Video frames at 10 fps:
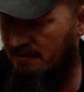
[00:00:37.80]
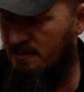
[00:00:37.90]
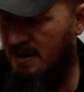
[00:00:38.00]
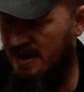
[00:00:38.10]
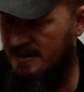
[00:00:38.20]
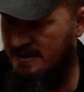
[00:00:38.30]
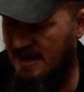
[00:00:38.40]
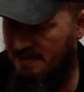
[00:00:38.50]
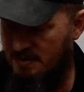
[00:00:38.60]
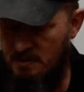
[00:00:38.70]
everybody's
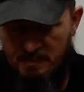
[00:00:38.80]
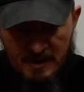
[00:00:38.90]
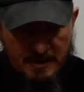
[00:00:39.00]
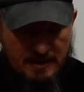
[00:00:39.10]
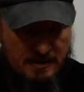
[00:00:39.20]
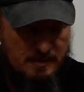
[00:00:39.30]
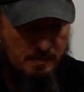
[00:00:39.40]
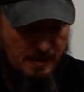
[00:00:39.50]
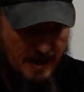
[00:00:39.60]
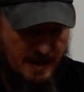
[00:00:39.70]
got their opinions,
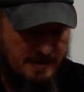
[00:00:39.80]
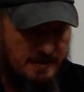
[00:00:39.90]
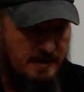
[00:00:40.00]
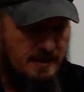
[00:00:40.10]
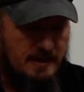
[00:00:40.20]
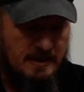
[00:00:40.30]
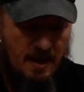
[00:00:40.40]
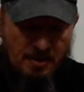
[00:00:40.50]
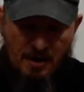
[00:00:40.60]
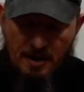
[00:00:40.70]
but
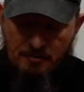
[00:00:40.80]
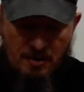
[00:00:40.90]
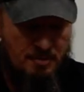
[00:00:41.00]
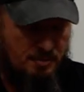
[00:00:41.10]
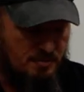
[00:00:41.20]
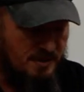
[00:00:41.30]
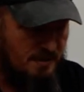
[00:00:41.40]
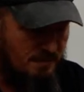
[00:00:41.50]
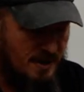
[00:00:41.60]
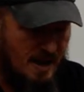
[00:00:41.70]
I thought I'd run through the
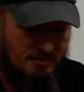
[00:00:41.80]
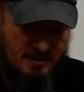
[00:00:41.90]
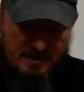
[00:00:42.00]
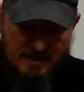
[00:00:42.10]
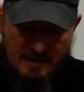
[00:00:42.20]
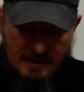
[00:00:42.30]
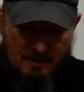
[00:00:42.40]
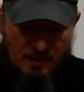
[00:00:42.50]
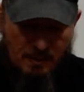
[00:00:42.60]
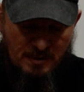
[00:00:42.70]
different options
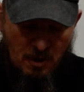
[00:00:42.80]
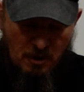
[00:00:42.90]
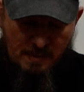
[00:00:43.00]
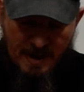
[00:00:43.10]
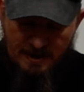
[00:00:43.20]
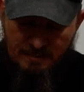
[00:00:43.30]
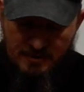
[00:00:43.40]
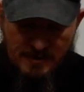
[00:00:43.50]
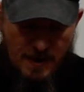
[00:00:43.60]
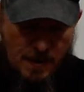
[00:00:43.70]
and we would talk about them.
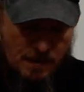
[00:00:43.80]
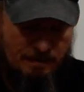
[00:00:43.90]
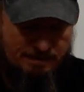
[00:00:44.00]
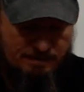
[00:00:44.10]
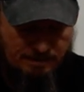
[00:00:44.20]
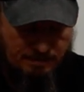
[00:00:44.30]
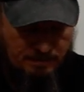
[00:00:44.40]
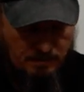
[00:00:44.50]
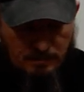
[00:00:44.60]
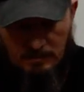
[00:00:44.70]
So
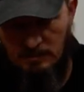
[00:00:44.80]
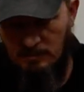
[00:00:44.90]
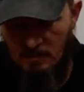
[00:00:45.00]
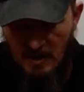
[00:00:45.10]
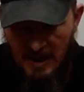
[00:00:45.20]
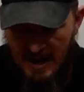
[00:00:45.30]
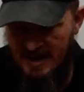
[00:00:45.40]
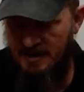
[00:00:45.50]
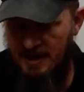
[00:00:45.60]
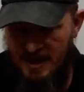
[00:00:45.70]

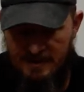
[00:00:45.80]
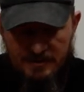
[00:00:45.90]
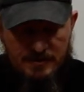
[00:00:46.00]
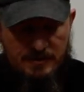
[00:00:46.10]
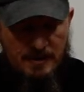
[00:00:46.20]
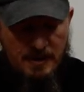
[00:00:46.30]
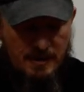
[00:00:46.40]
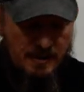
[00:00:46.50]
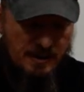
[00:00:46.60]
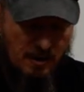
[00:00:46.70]
handguns
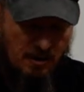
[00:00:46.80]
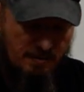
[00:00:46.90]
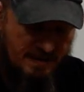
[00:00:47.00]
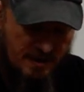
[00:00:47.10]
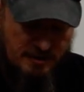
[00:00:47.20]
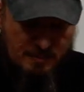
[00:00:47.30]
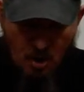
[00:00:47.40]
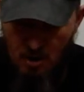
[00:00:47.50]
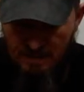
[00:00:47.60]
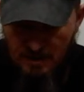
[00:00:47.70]
are very
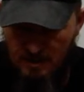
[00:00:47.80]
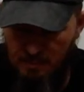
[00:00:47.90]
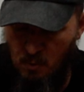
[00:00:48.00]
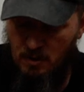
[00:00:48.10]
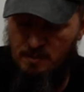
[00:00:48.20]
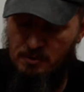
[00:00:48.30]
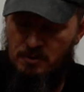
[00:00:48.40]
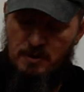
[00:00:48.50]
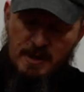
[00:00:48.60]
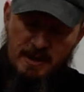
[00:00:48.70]
small, very
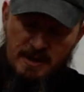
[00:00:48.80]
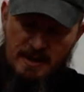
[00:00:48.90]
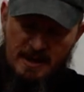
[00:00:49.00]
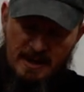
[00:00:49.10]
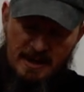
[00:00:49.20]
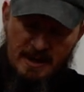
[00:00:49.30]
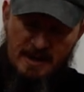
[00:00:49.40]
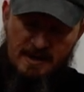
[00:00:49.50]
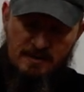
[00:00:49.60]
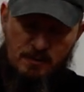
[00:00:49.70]
portable,
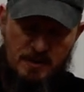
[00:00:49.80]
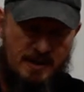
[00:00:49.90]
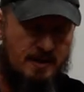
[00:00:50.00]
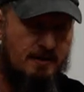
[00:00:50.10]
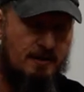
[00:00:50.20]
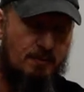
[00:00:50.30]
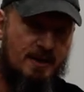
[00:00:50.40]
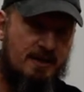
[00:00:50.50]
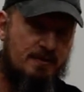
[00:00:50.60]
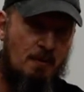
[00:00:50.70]
and we can, if
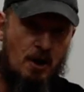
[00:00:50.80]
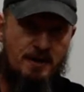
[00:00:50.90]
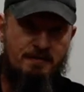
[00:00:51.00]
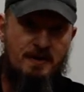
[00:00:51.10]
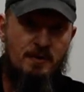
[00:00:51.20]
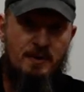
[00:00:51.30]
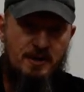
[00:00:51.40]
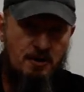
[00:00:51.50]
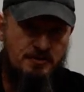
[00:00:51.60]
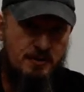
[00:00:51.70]
we get a small enough gun, we
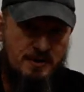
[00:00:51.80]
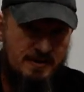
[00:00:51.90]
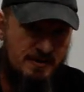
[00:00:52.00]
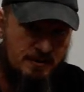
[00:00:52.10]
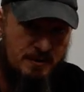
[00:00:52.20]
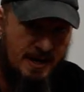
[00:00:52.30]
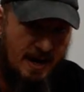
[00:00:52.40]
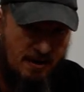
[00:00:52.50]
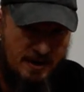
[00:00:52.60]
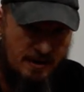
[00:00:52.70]
could also conceal
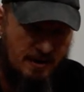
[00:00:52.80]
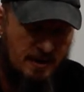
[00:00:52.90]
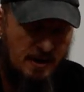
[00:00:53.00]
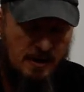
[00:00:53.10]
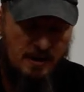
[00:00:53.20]
carry it.